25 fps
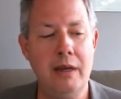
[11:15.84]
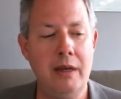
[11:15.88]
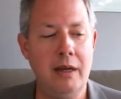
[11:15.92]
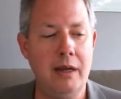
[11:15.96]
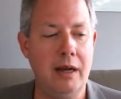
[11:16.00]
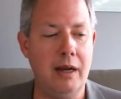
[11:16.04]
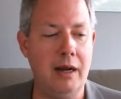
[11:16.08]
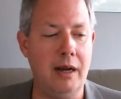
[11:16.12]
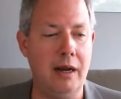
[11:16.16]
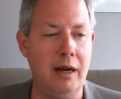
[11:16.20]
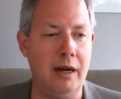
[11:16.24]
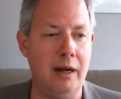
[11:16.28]

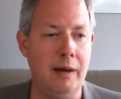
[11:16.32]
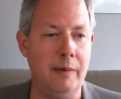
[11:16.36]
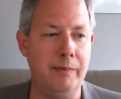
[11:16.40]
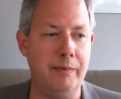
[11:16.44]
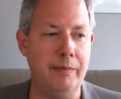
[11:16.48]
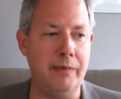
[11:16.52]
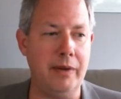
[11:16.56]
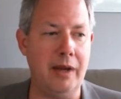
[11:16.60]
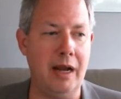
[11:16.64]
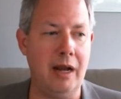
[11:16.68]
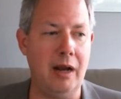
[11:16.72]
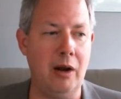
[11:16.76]

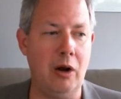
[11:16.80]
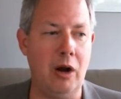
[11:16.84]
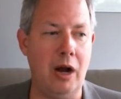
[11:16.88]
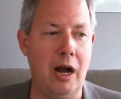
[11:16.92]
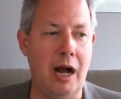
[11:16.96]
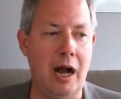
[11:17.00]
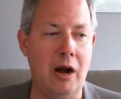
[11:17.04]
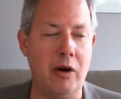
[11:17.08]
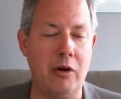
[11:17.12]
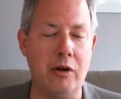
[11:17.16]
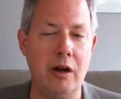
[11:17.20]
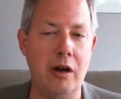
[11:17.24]

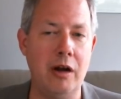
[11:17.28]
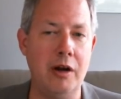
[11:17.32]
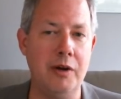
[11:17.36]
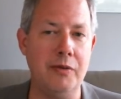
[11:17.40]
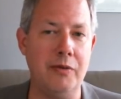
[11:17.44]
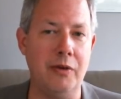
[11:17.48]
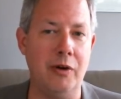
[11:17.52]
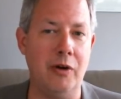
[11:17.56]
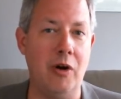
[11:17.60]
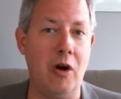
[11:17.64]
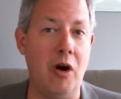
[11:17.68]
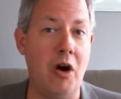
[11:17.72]
I'll
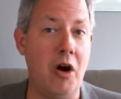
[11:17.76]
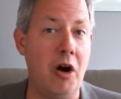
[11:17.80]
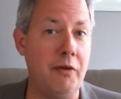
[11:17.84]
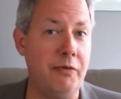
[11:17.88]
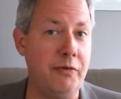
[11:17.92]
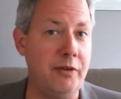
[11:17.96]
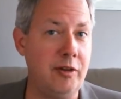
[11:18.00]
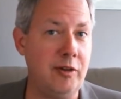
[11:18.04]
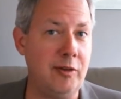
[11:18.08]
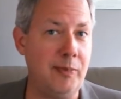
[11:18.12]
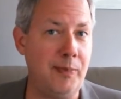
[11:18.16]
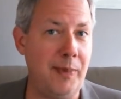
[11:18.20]
cover
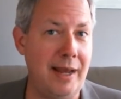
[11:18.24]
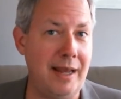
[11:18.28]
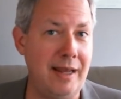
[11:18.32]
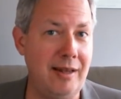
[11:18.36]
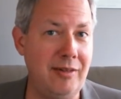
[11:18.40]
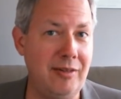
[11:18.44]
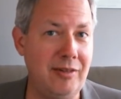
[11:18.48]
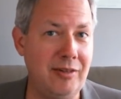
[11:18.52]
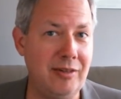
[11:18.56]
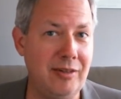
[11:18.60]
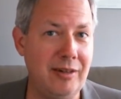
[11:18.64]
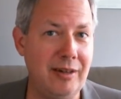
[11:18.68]
office
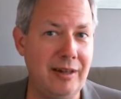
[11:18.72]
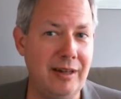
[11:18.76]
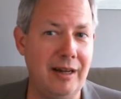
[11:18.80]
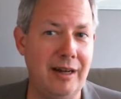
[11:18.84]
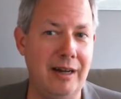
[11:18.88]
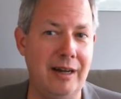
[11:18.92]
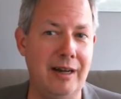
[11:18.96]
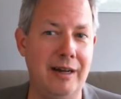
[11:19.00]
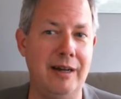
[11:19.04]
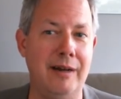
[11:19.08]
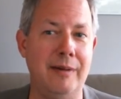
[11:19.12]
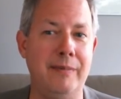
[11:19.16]
space.
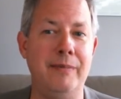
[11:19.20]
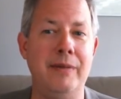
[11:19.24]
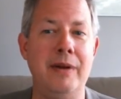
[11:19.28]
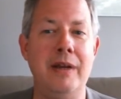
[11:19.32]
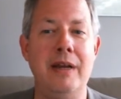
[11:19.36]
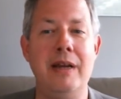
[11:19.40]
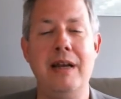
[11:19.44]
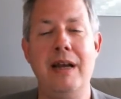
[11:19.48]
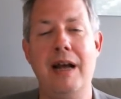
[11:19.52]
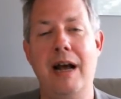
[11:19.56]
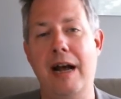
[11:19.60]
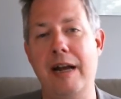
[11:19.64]

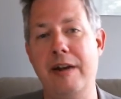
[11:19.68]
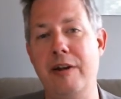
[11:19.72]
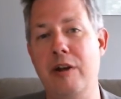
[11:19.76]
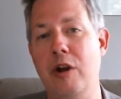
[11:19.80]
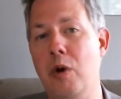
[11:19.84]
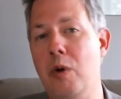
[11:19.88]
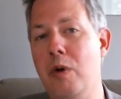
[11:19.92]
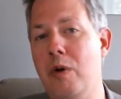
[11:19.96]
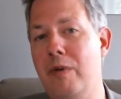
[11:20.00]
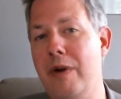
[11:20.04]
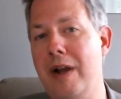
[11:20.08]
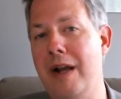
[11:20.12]
I
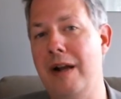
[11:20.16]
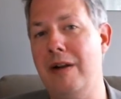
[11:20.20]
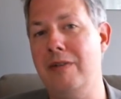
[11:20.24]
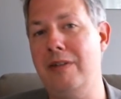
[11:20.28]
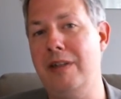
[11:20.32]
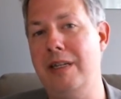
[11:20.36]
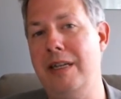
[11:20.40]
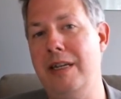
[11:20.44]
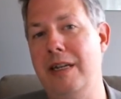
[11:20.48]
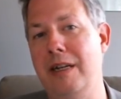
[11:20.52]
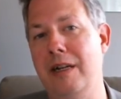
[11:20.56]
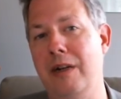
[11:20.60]
know around
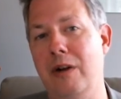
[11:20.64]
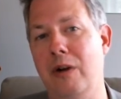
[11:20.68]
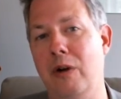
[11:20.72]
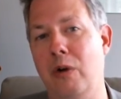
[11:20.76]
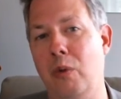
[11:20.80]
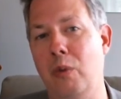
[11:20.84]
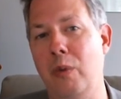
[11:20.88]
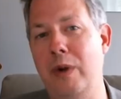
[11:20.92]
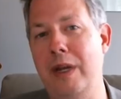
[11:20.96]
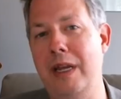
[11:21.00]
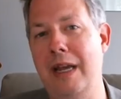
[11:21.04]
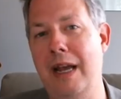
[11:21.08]

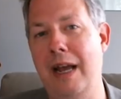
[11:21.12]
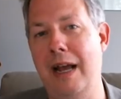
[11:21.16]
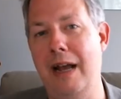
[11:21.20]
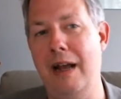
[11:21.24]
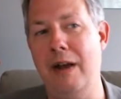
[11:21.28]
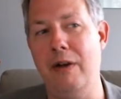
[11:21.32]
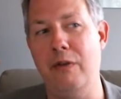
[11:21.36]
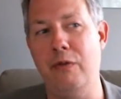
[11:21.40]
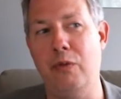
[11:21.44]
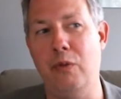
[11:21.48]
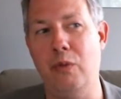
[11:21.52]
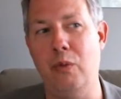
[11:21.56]
here we
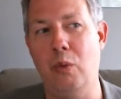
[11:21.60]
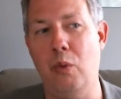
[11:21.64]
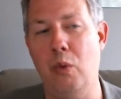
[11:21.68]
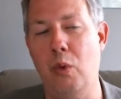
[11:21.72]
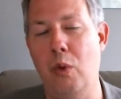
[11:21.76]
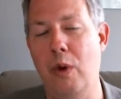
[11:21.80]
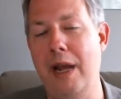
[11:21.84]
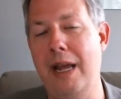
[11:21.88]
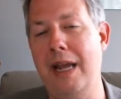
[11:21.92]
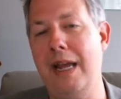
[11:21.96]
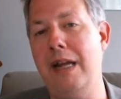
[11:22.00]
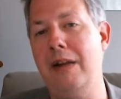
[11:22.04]
have
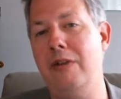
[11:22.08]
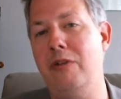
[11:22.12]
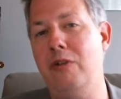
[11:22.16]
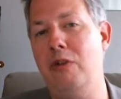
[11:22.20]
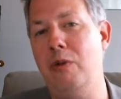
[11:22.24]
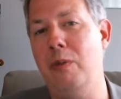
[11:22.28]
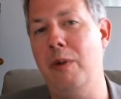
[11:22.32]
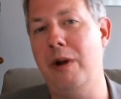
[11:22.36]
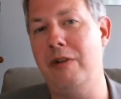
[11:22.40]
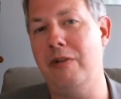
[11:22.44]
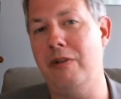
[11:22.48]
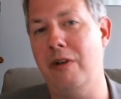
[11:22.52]
way
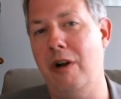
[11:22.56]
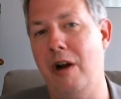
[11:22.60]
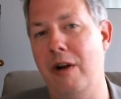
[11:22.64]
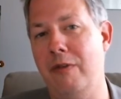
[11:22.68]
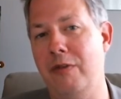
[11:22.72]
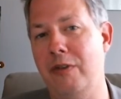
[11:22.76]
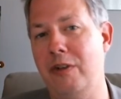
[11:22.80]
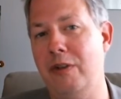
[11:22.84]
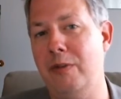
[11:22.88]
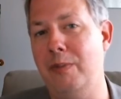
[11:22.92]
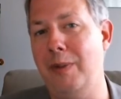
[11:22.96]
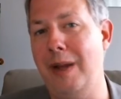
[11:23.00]
too much
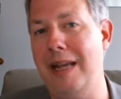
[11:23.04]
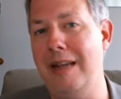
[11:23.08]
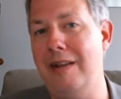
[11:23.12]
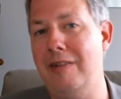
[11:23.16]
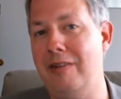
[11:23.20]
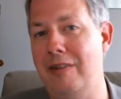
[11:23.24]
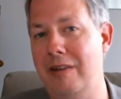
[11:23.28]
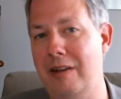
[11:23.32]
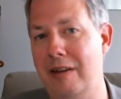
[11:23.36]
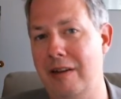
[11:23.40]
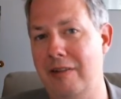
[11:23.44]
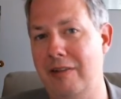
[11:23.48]
office
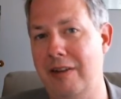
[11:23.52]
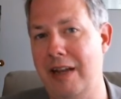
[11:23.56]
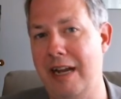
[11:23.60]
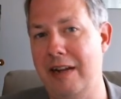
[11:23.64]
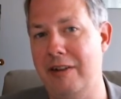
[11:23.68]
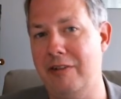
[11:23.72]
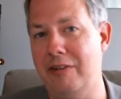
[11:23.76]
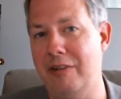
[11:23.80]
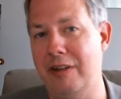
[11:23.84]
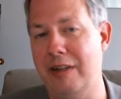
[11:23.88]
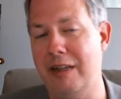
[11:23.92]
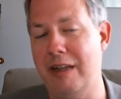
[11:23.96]
space, and it's
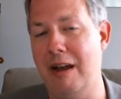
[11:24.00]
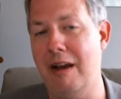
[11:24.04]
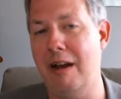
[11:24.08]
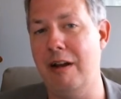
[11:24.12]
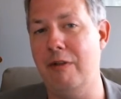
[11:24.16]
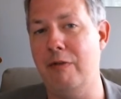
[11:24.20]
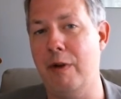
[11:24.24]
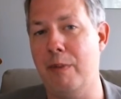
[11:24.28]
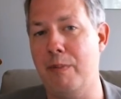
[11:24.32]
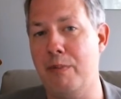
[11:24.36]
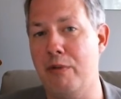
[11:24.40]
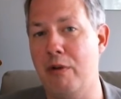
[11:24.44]
actually kind
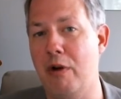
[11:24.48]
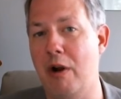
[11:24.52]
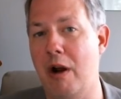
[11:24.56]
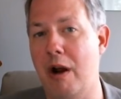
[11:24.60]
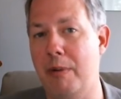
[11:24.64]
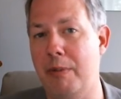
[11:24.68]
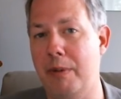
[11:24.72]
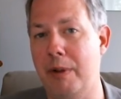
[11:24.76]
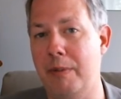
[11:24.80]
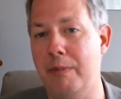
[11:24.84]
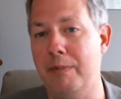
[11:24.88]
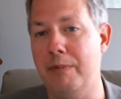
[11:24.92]
of a
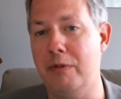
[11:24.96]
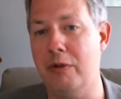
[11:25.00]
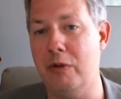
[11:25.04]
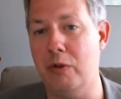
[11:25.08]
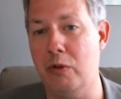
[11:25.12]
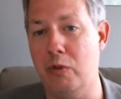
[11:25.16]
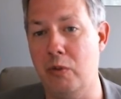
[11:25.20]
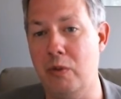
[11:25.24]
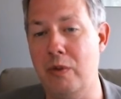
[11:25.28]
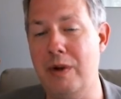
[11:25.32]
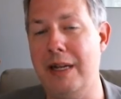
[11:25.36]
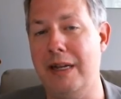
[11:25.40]
problem
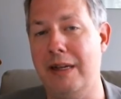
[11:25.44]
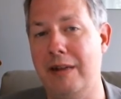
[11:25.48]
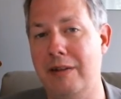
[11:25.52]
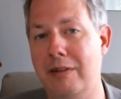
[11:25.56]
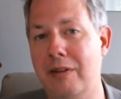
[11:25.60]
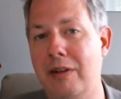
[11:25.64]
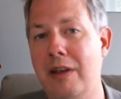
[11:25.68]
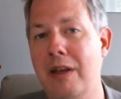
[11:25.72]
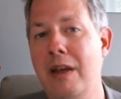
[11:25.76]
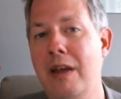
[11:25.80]
to rent.